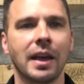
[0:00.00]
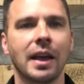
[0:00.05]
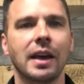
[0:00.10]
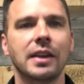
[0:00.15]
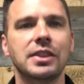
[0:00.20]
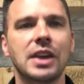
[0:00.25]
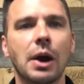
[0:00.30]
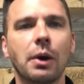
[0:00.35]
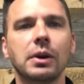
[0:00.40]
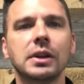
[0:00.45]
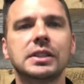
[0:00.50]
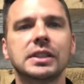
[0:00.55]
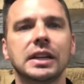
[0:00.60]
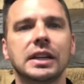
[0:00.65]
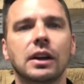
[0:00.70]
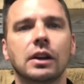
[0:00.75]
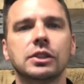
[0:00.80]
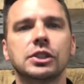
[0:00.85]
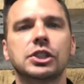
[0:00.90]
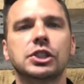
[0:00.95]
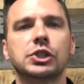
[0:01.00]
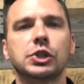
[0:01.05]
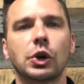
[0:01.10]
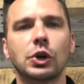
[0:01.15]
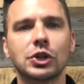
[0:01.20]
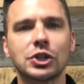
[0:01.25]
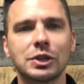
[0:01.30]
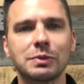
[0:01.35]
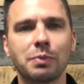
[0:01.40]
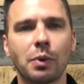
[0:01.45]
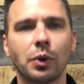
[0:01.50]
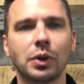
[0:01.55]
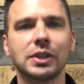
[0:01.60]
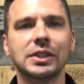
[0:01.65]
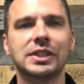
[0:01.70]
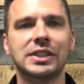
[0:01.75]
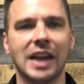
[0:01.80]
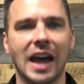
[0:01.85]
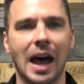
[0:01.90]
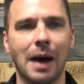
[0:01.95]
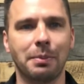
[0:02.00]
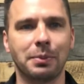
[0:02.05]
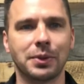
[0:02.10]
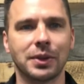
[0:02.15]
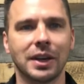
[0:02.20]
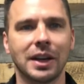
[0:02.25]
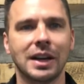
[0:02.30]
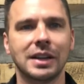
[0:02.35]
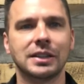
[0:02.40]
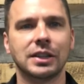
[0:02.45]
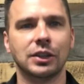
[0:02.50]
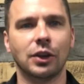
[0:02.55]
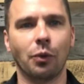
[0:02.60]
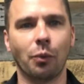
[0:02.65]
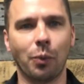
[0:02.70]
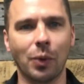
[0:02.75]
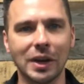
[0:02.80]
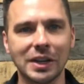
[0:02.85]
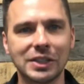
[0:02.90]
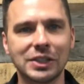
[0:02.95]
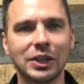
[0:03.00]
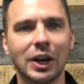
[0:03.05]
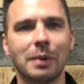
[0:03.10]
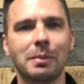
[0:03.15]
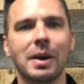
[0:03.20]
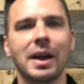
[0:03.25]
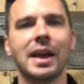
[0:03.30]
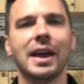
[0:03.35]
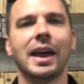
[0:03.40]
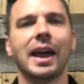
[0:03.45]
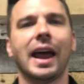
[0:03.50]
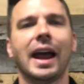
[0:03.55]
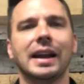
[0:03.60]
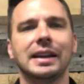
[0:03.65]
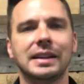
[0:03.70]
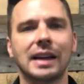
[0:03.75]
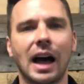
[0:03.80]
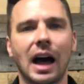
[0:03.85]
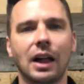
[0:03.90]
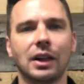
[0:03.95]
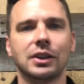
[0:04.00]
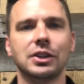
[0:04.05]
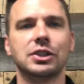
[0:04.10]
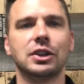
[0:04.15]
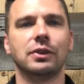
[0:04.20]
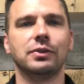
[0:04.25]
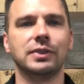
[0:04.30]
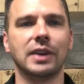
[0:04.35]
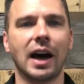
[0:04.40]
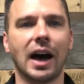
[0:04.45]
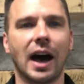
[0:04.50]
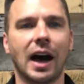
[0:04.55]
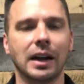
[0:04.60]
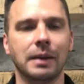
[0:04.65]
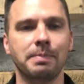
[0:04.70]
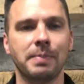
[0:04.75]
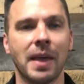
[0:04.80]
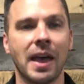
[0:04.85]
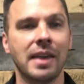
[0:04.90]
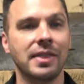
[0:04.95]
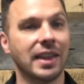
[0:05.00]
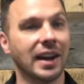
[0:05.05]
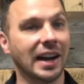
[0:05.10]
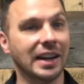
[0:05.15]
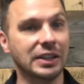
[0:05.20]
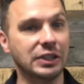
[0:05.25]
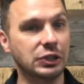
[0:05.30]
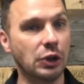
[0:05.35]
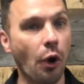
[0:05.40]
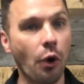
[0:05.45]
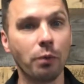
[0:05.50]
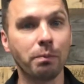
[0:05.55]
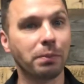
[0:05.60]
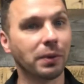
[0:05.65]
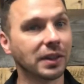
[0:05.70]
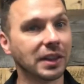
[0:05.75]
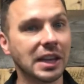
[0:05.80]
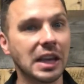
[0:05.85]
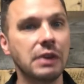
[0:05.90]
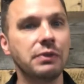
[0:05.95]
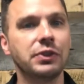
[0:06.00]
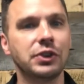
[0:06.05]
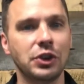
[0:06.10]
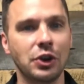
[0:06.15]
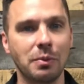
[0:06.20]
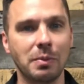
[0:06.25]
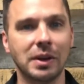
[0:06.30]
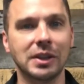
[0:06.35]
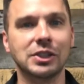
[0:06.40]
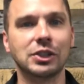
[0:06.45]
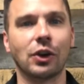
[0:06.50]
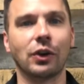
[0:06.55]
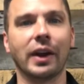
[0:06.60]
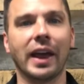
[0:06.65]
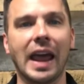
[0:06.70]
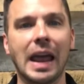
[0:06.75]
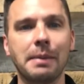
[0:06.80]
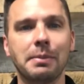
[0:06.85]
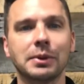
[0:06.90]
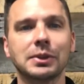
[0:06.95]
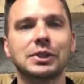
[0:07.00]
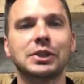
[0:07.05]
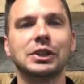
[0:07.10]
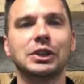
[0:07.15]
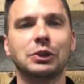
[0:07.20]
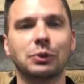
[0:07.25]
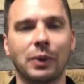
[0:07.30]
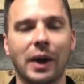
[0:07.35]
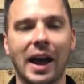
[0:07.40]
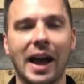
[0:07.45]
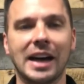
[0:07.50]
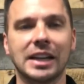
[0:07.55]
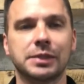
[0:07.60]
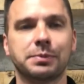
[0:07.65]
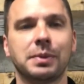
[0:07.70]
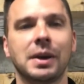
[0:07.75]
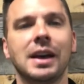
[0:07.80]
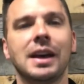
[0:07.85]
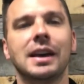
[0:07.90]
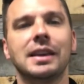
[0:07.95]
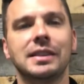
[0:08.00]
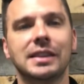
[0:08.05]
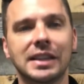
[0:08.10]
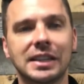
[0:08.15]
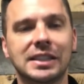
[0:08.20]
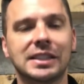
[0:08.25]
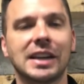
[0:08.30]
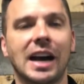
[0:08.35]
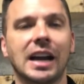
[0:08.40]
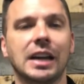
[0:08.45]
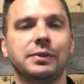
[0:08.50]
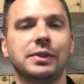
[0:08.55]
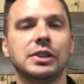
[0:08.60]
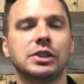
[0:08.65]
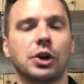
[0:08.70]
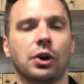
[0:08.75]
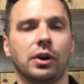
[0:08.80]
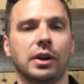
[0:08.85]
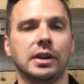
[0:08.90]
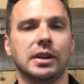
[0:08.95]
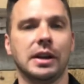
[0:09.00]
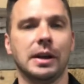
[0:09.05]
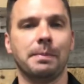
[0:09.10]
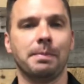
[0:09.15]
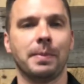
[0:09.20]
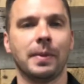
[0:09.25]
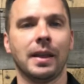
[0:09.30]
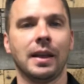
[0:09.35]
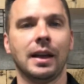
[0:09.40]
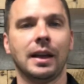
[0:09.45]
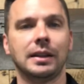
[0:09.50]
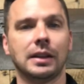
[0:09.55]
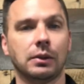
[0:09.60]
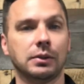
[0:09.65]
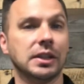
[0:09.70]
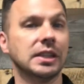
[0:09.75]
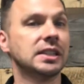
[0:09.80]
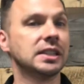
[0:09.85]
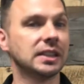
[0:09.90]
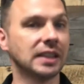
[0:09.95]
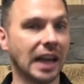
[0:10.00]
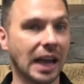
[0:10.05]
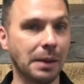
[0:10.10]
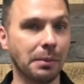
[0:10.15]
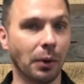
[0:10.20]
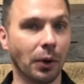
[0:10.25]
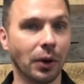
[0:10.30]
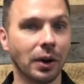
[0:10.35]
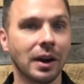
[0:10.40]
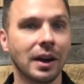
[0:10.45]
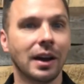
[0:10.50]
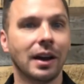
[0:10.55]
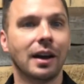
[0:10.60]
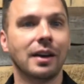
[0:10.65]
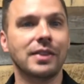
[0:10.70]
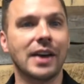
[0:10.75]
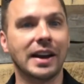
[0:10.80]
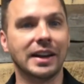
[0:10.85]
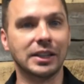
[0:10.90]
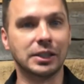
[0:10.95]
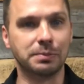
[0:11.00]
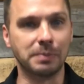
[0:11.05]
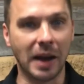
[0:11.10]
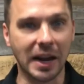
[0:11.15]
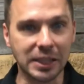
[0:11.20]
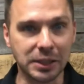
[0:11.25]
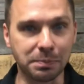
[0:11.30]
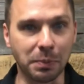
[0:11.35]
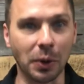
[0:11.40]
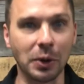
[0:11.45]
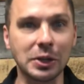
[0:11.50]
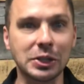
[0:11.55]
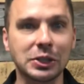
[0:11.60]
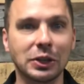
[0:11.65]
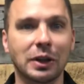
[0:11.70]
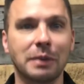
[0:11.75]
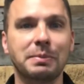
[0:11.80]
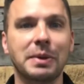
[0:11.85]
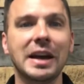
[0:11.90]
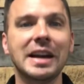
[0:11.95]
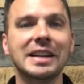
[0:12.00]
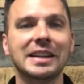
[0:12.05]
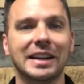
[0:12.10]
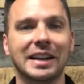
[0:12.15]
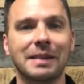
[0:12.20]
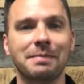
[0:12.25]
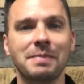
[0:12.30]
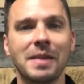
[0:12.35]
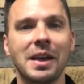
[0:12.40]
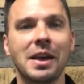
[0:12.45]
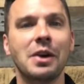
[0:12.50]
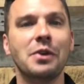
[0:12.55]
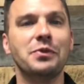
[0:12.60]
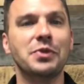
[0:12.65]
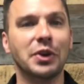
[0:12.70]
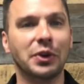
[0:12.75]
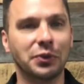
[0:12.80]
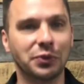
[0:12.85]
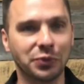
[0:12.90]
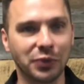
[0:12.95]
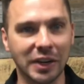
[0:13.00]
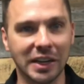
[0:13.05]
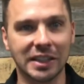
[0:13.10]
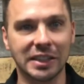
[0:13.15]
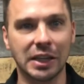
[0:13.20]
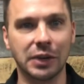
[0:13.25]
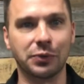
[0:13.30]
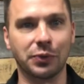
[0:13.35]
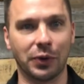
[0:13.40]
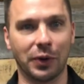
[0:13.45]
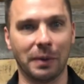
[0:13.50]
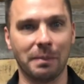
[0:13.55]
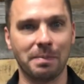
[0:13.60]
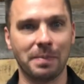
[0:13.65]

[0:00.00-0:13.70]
There is an unsearchable depth to the wisdom and knowledge of God that I don't believe humans are able to grasp this side of eternity. Now, disclaimer, that is Matt's personal opinion. Feel free to differ.